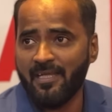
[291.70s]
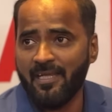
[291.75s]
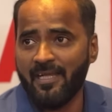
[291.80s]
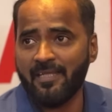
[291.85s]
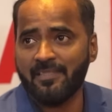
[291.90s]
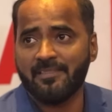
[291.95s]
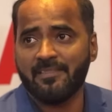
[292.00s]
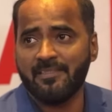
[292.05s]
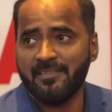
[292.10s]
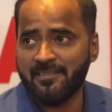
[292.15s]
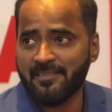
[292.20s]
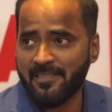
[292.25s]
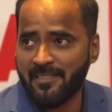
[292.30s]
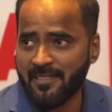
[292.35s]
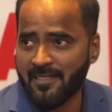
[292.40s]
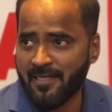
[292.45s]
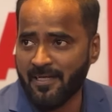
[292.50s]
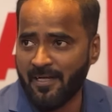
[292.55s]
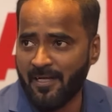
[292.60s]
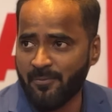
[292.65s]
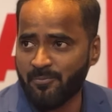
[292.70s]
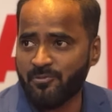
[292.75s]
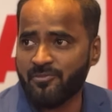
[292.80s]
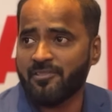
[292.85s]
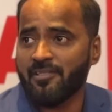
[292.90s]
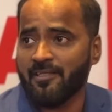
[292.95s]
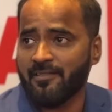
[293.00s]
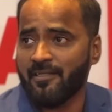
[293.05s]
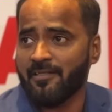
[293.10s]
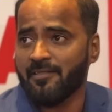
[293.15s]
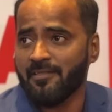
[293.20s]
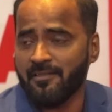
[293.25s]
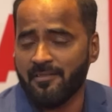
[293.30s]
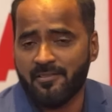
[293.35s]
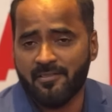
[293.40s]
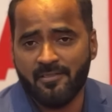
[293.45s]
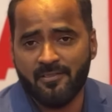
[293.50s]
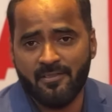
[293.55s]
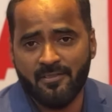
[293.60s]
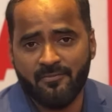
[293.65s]
and these clubs take that
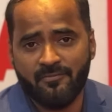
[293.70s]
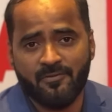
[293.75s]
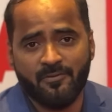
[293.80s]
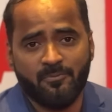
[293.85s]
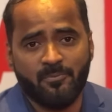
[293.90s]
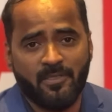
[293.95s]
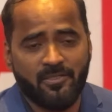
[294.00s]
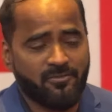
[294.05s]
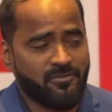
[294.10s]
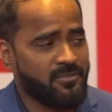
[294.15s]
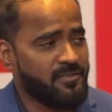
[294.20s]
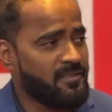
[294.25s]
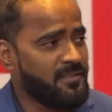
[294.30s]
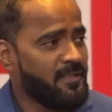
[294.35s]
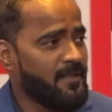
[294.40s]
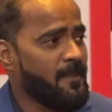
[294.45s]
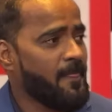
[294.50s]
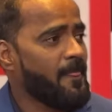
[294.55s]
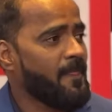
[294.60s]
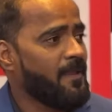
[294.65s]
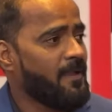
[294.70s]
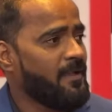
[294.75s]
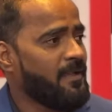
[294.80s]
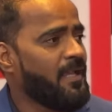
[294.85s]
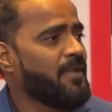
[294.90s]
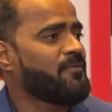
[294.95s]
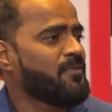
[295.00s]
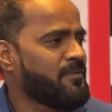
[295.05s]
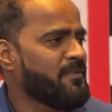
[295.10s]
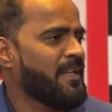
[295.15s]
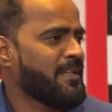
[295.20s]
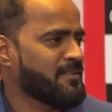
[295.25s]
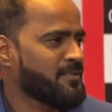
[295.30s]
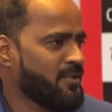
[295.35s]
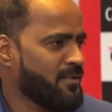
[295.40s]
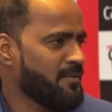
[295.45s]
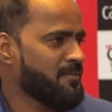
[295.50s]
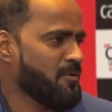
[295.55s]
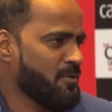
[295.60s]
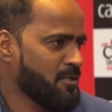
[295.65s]
initiative to make sure everyone has
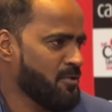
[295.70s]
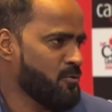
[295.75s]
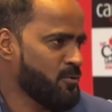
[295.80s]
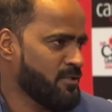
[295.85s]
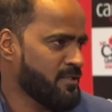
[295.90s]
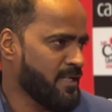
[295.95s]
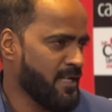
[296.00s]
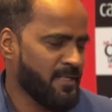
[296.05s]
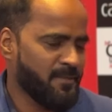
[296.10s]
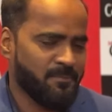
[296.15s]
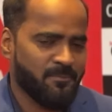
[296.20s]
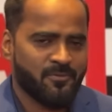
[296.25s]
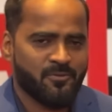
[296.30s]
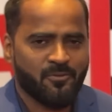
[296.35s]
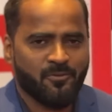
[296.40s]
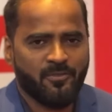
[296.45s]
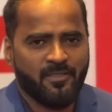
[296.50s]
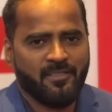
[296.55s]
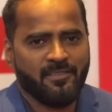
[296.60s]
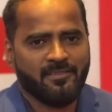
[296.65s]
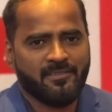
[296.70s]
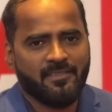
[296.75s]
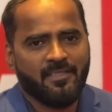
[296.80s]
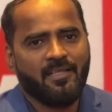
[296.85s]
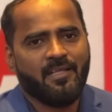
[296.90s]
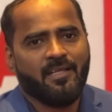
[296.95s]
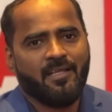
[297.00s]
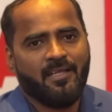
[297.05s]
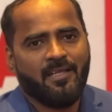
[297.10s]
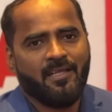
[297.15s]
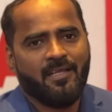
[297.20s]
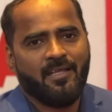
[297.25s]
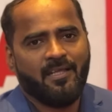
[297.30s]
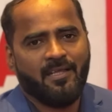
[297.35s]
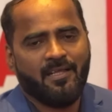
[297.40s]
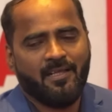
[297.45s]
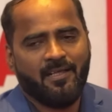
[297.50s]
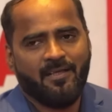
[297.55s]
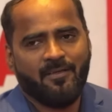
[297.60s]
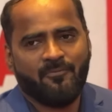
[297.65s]
got, got a good time. So it is
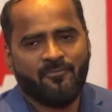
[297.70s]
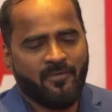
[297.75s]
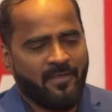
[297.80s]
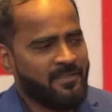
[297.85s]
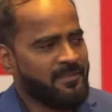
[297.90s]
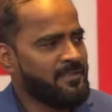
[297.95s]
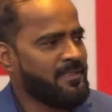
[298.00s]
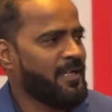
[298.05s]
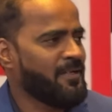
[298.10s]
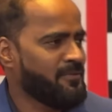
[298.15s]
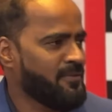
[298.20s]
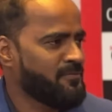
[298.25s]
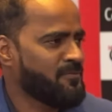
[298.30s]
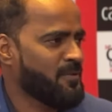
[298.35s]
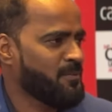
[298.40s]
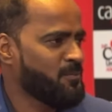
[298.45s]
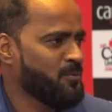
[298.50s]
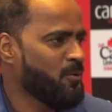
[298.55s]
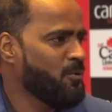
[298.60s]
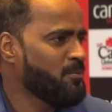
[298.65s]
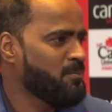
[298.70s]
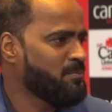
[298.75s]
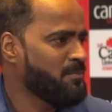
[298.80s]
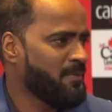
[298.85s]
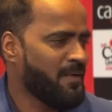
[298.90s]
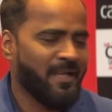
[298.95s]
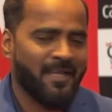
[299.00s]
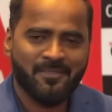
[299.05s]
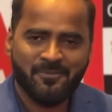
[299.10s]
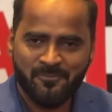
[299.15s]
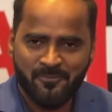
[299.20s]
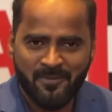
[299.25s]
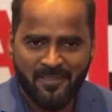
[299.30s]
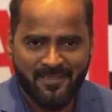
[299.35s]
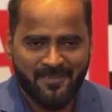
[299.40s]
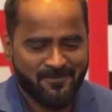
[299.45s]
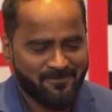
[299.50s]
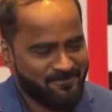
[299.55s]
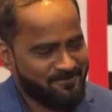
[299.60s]
uh, fun away from home as well.